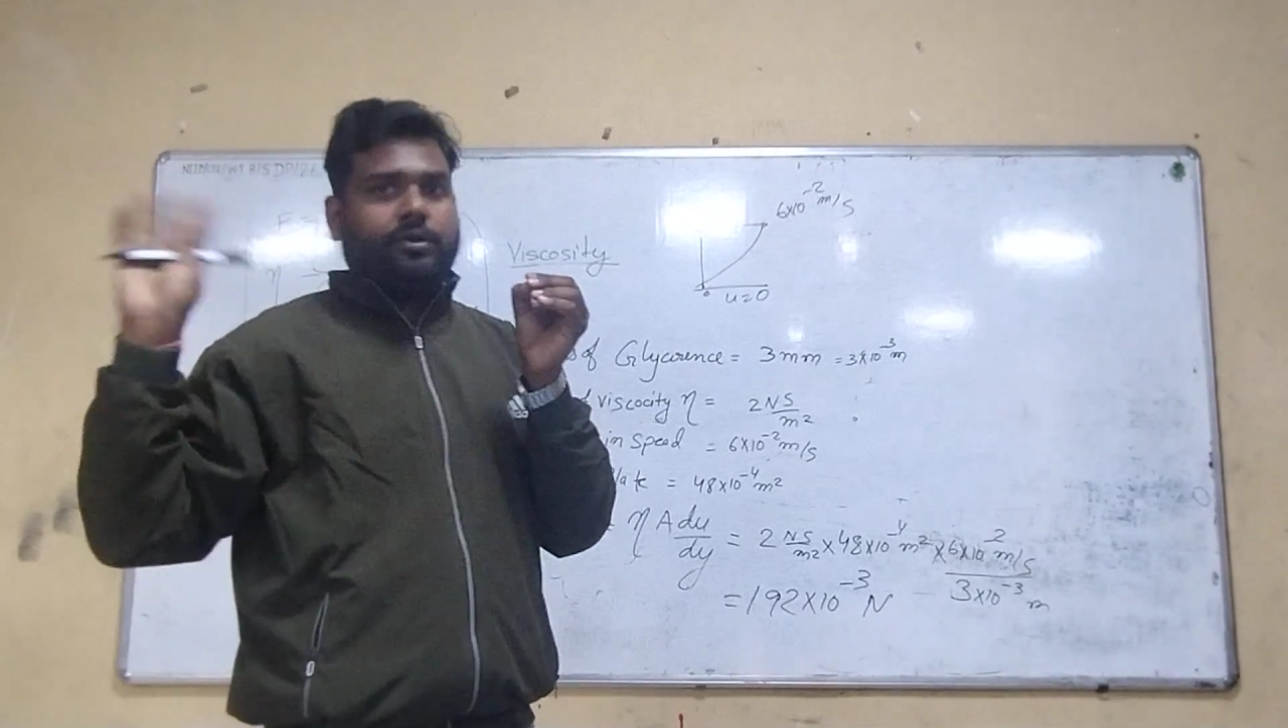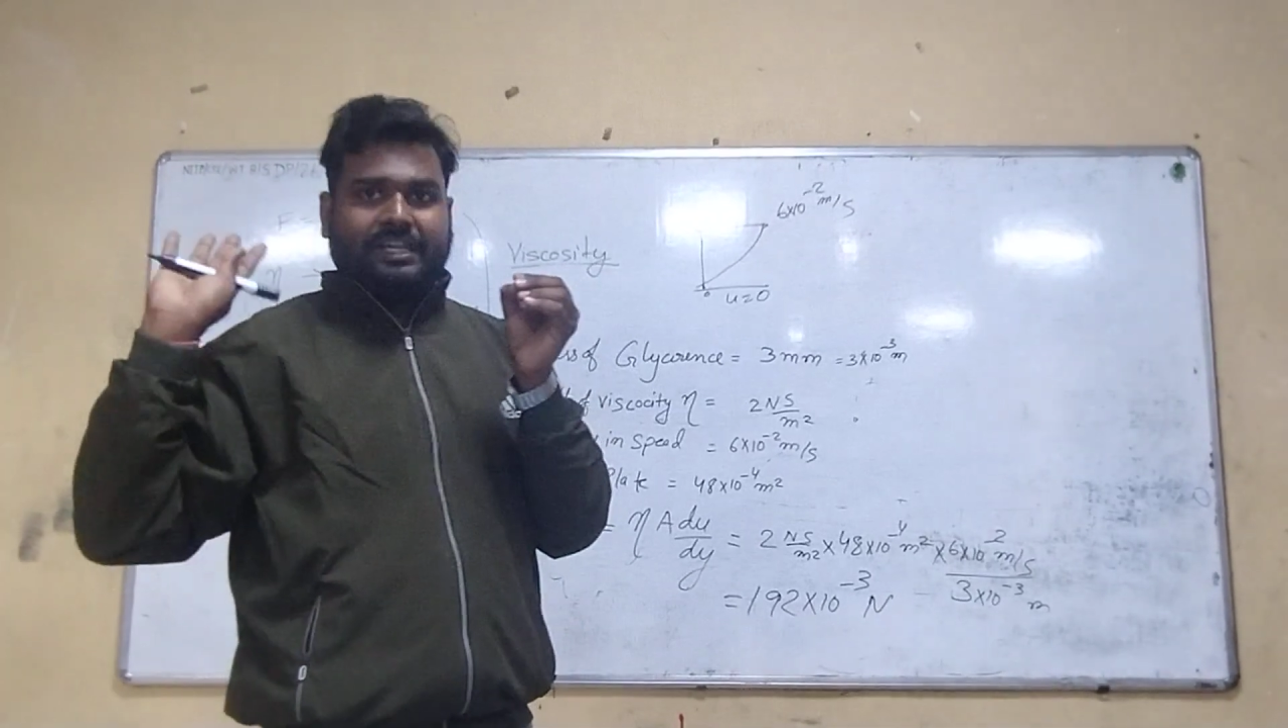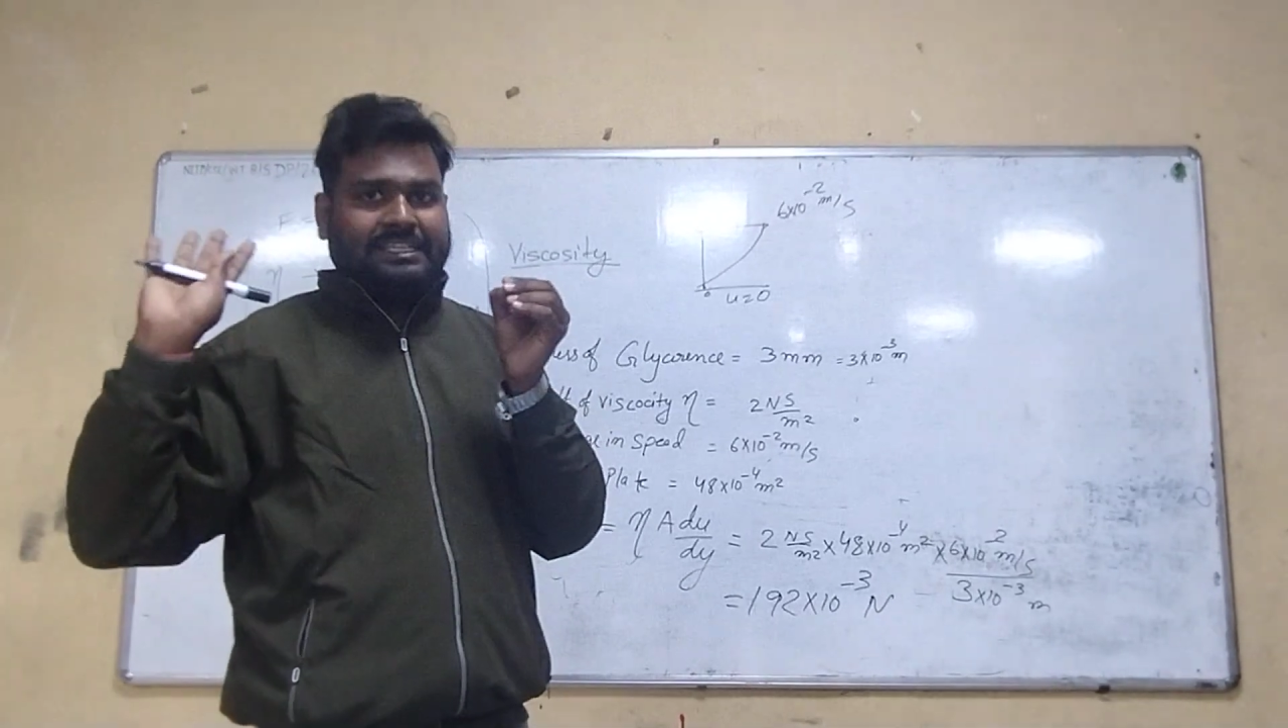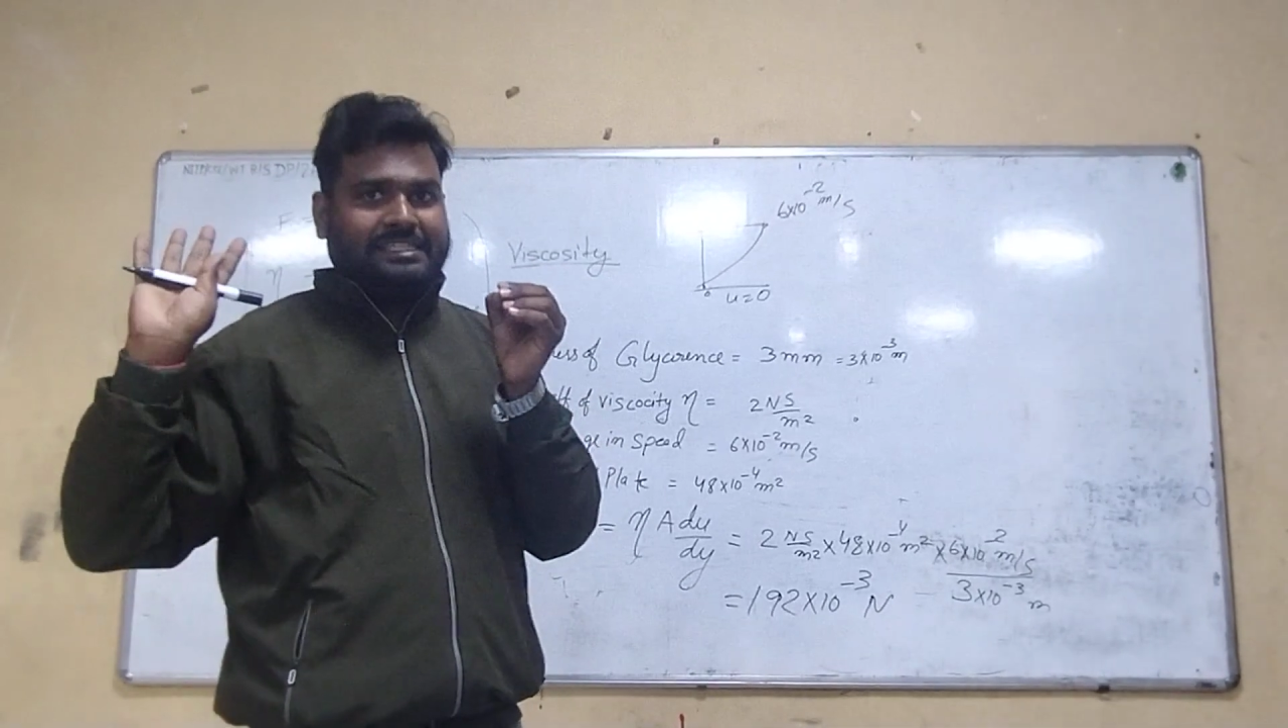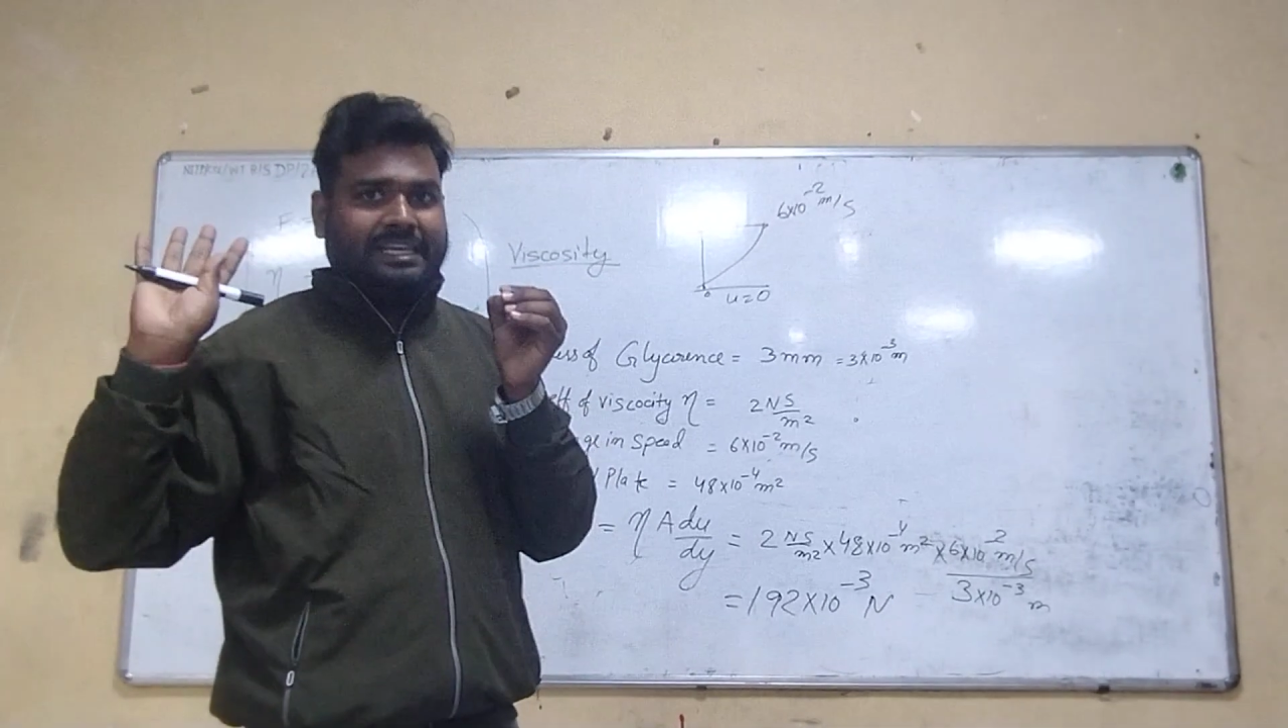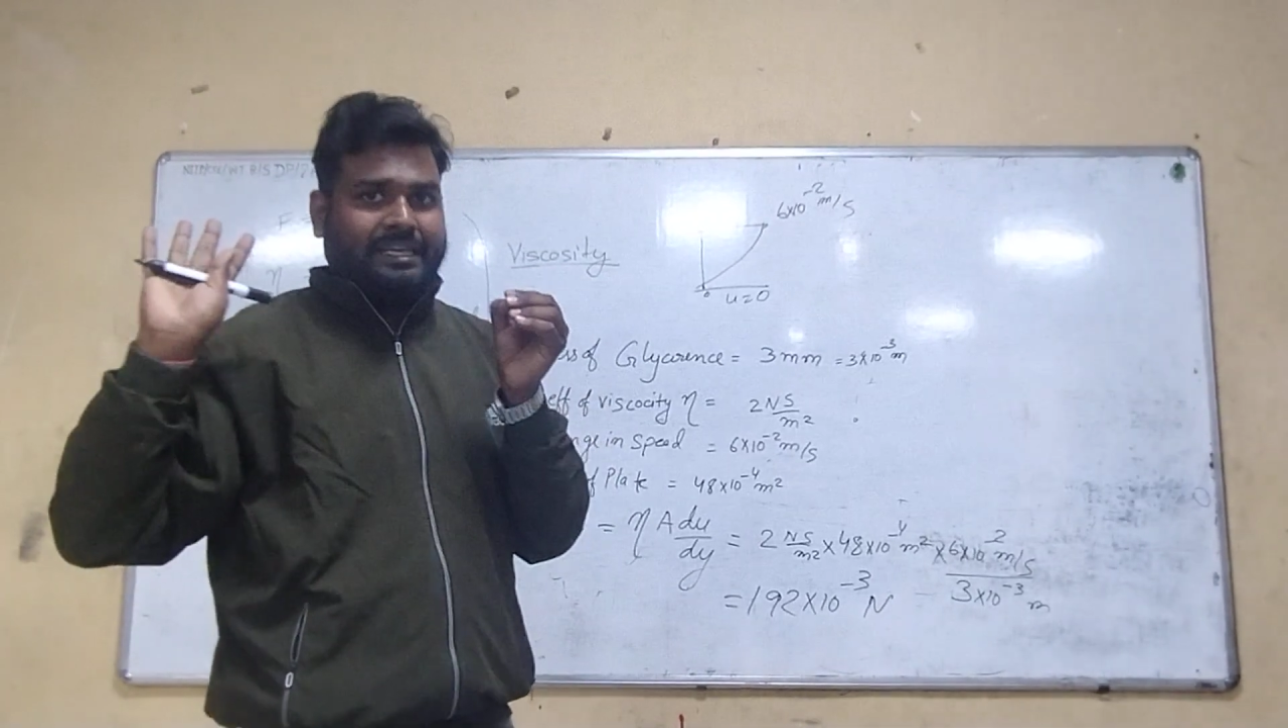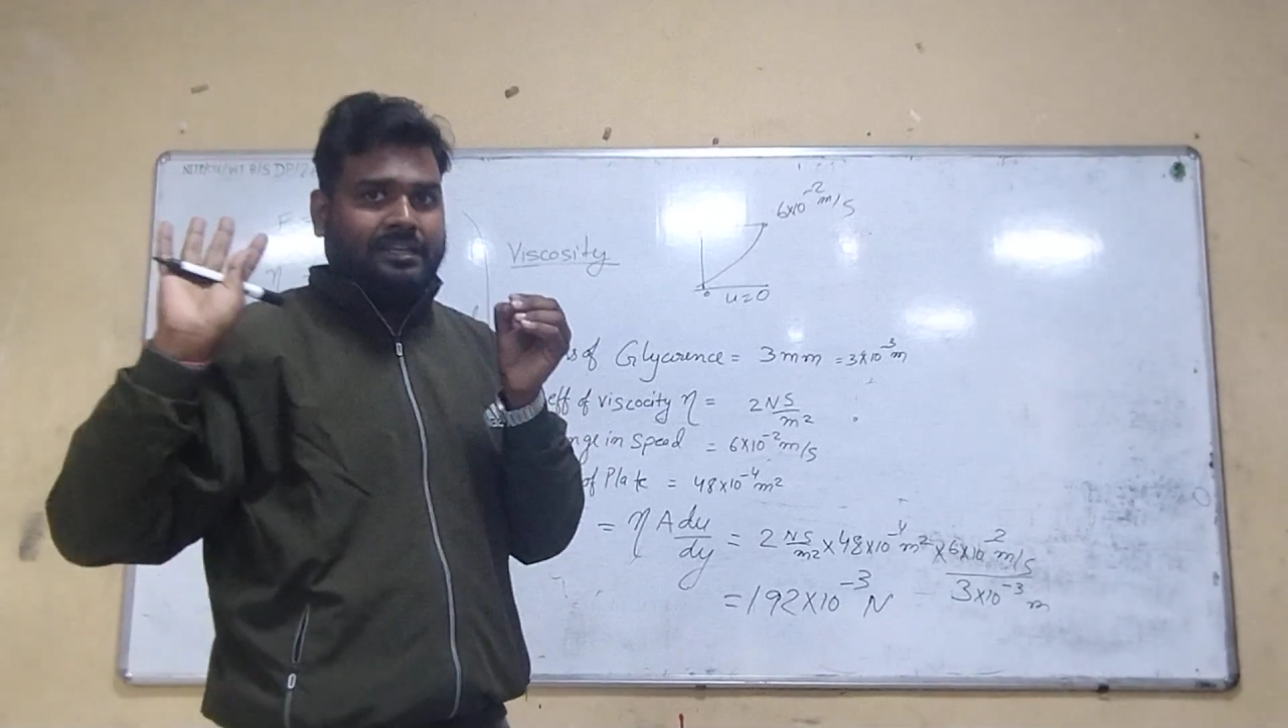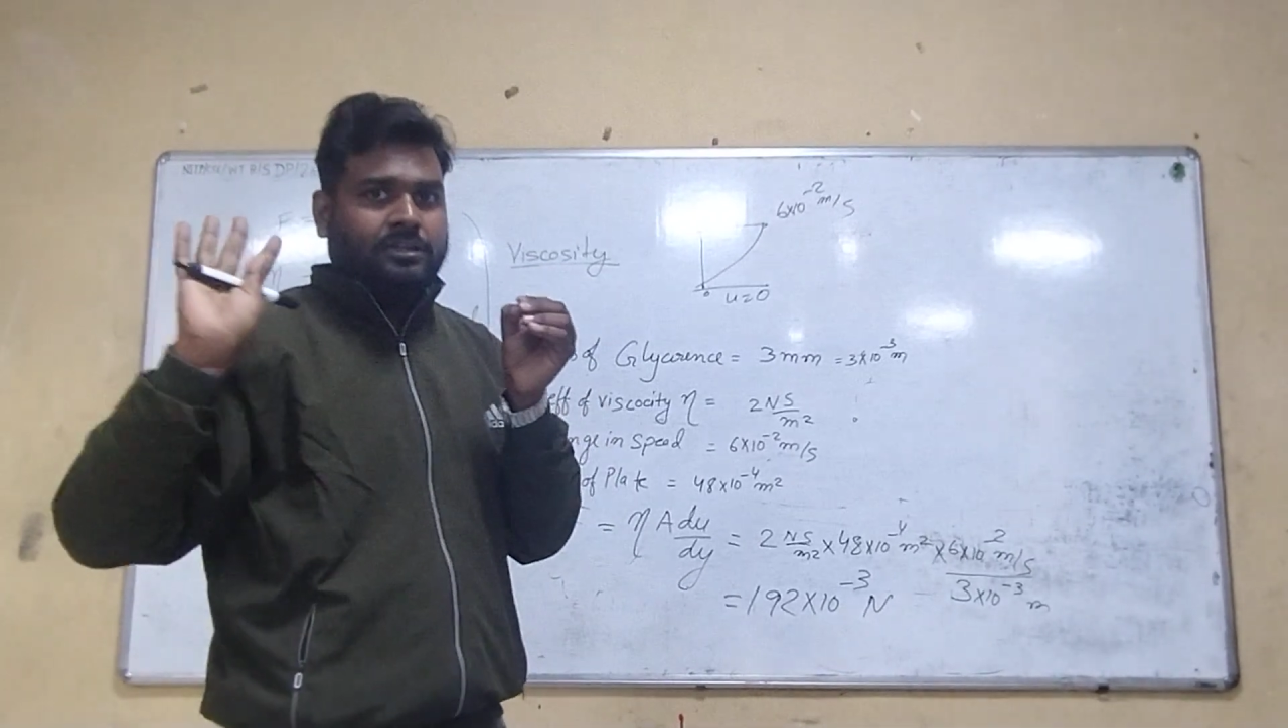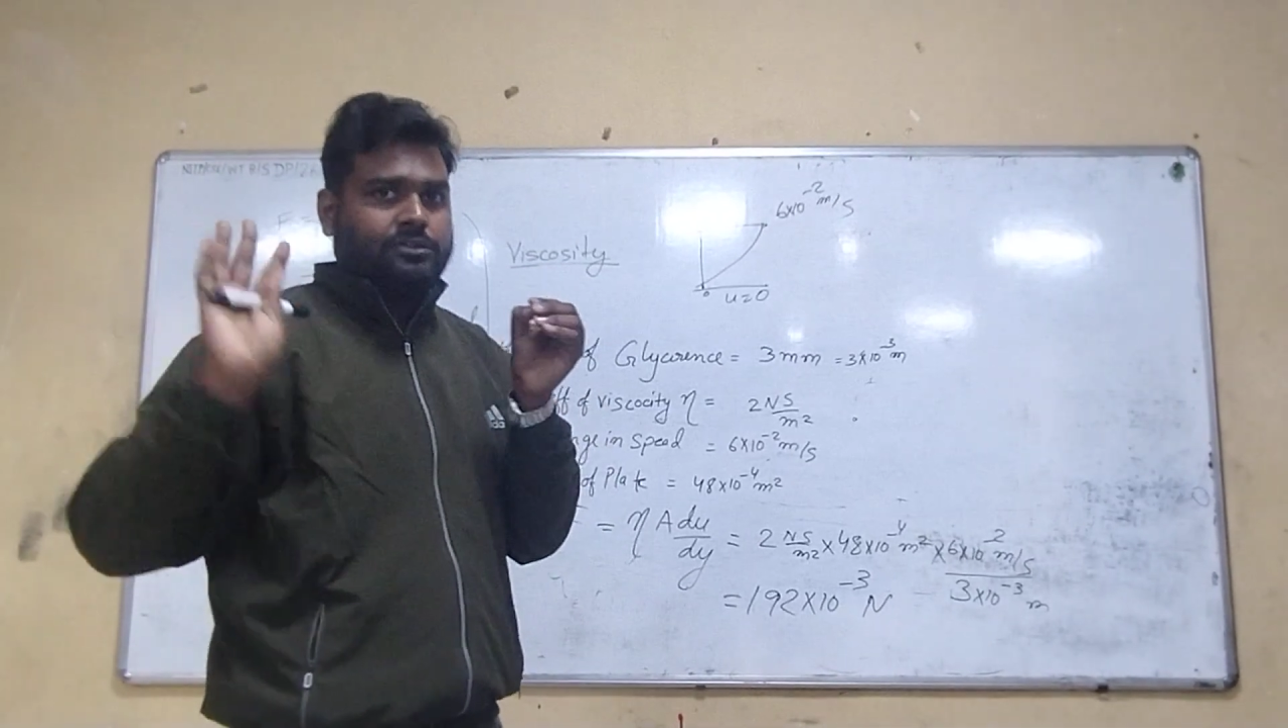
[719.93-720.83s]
out easily.